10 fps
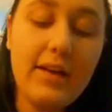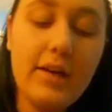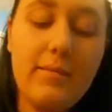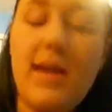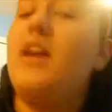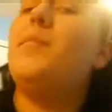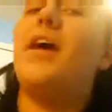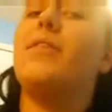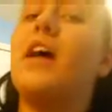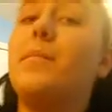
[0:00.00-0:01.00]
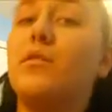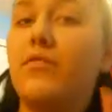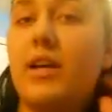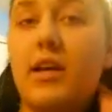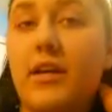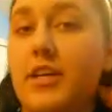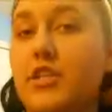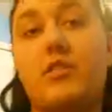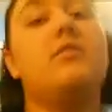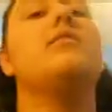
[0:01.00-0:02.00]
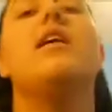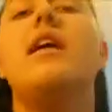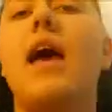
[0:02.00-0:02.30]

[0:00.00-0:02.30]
airy makeup, I have a couple of variations.